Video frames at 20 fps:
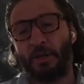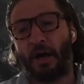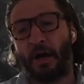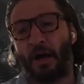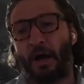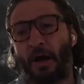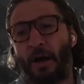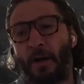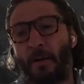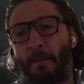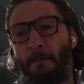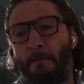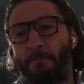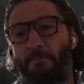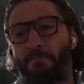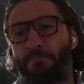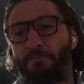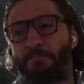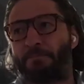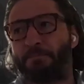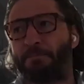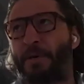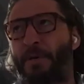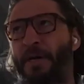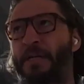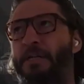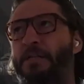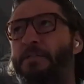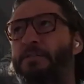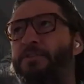Um,
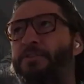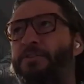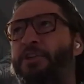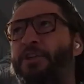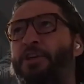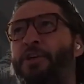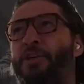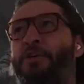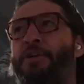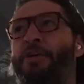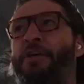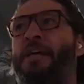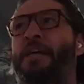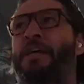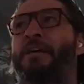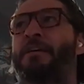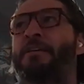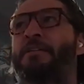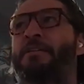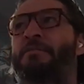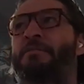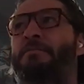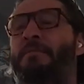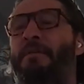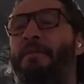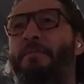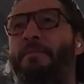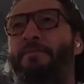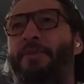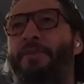but security and
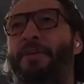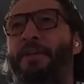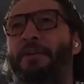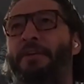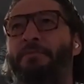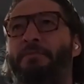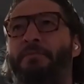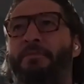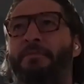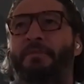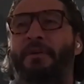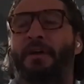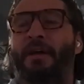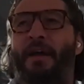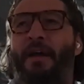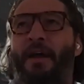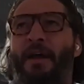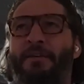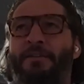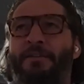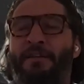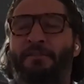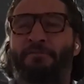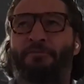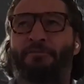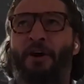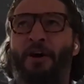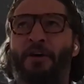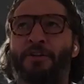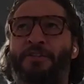you know
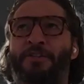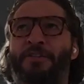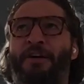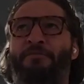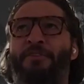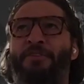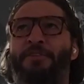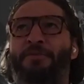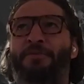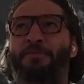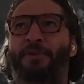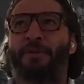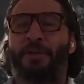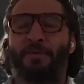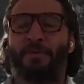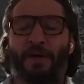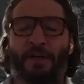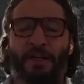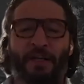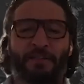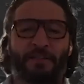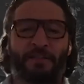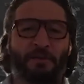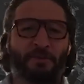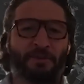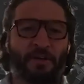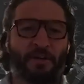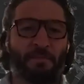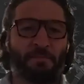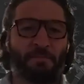anti-fraud stuff isn't really what gets
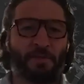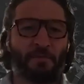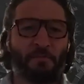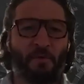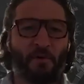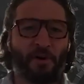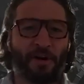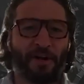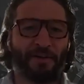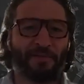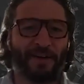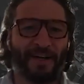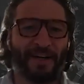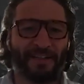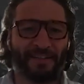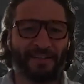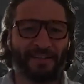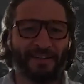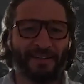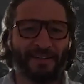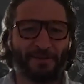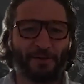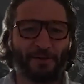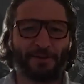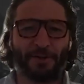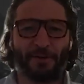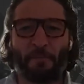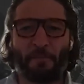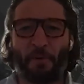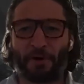us up in the morning right Th- those
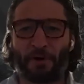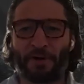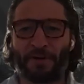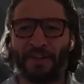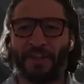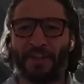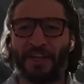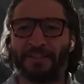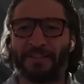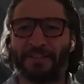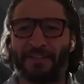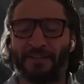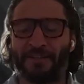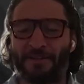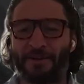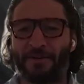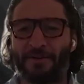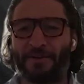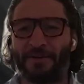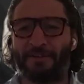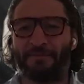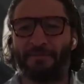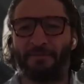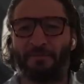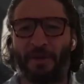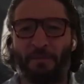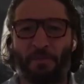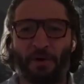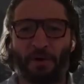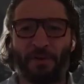are important things to do and
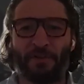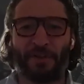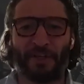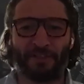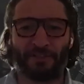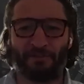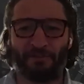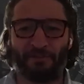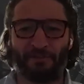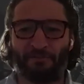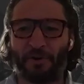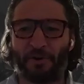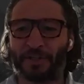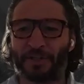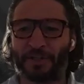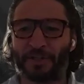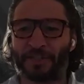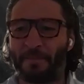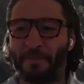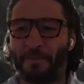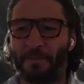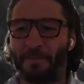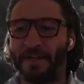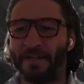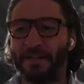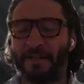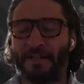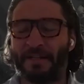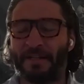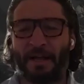important things to focus on
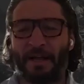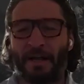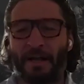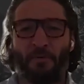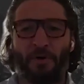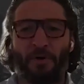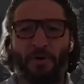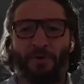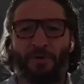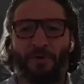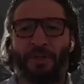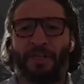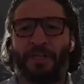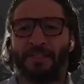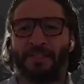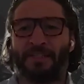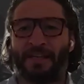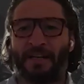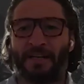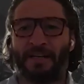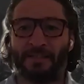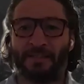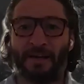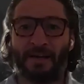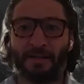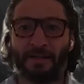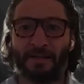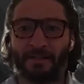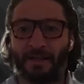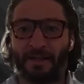but what really excites
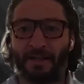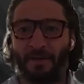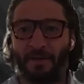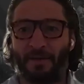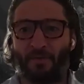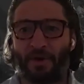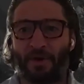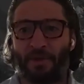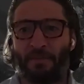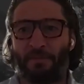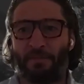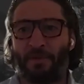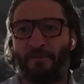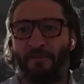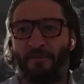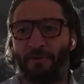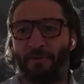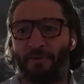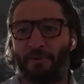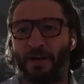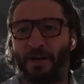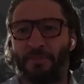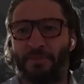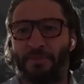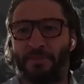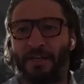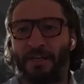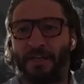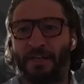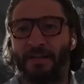us and where the platform
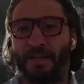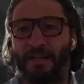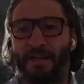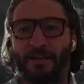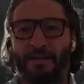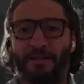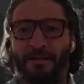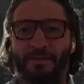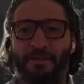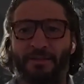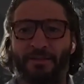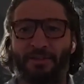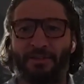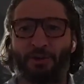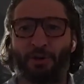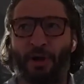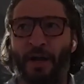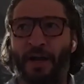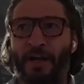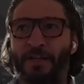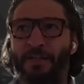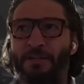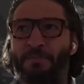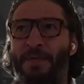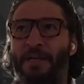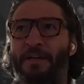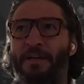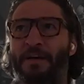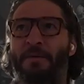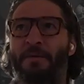comes in is trying to
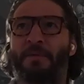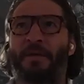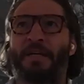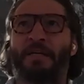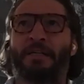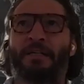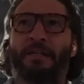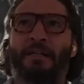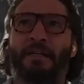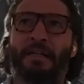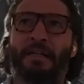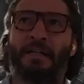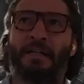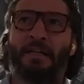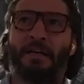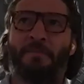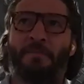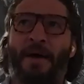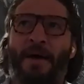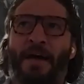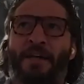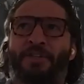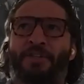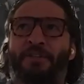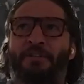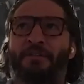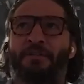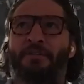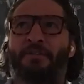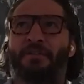become like
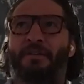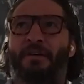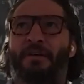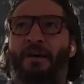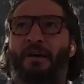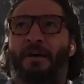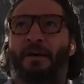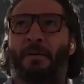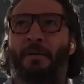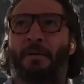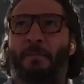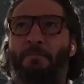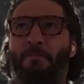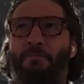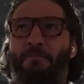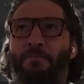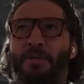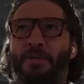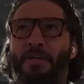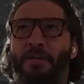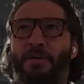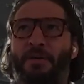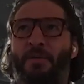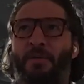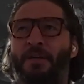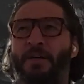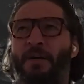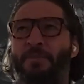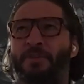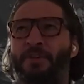imagine uh, you know when
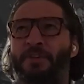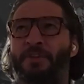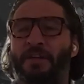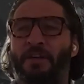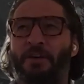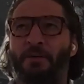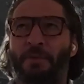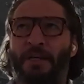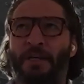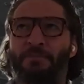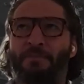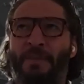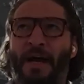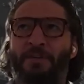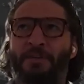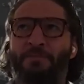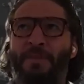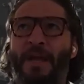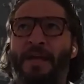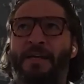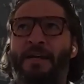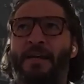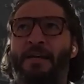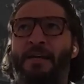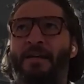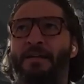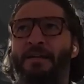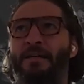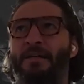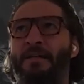it comes to skill-based matchmaking
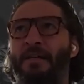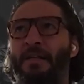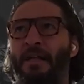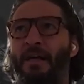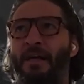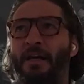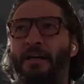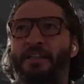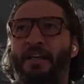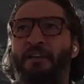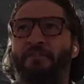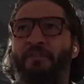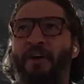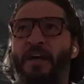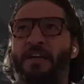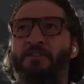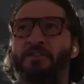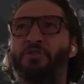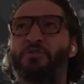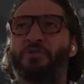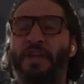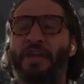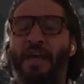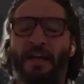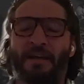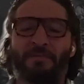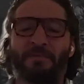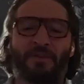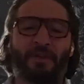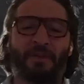and identifying new
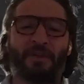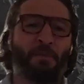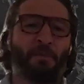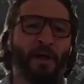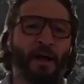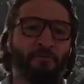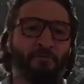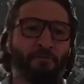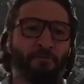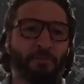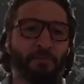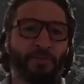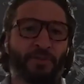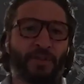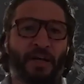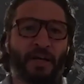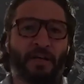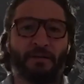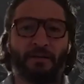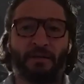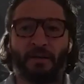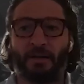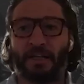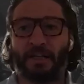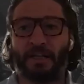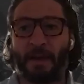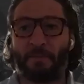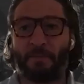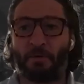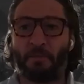games and platforms that a
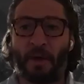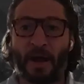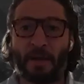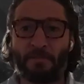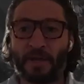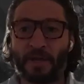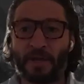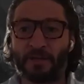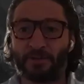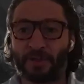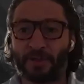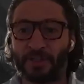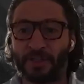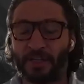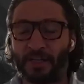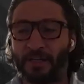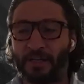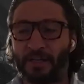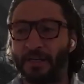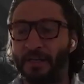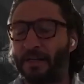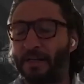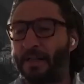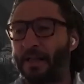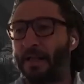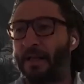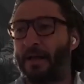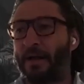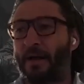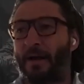gamer might be interested in
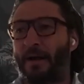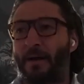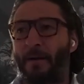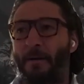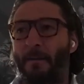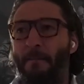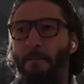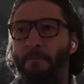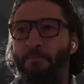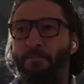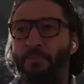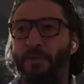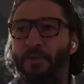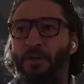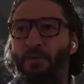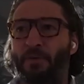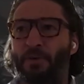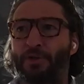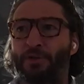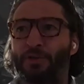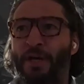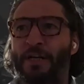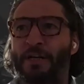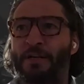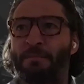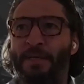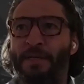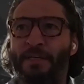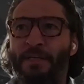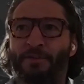um, you know we're trying
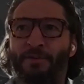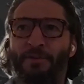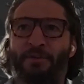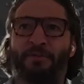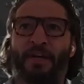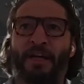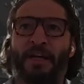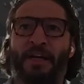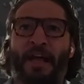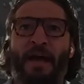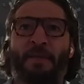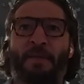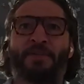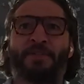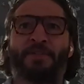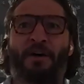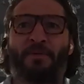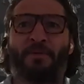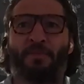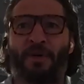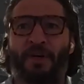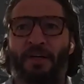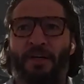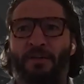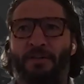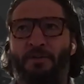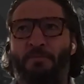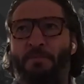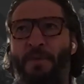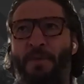to be sort of like amazon
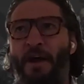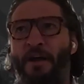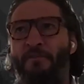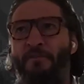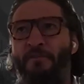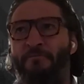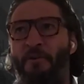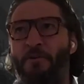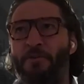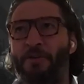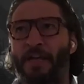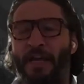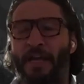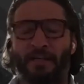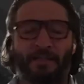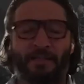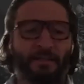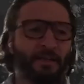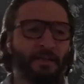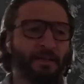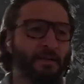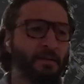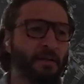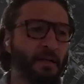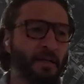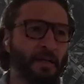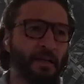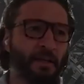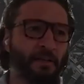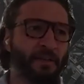where you buy a phone case and
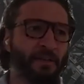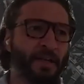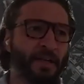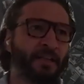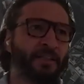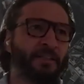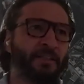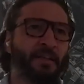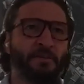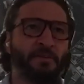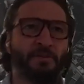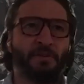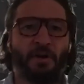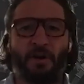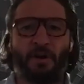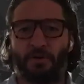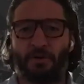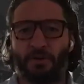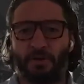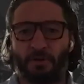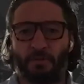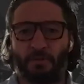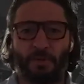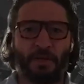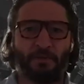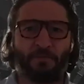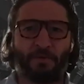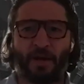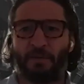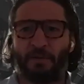the next thing you know, you're
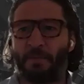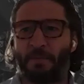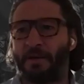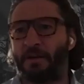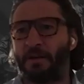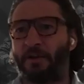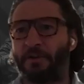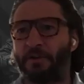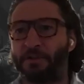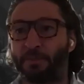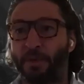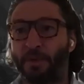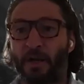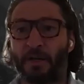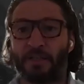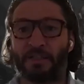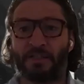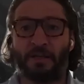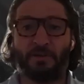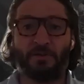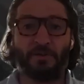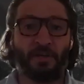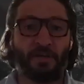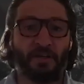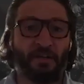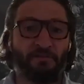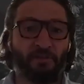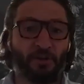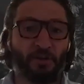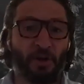being recommended all these products that you
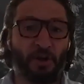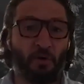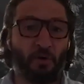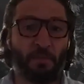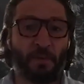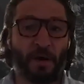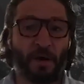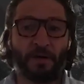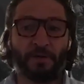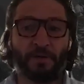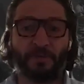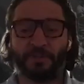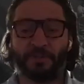didn't even know about.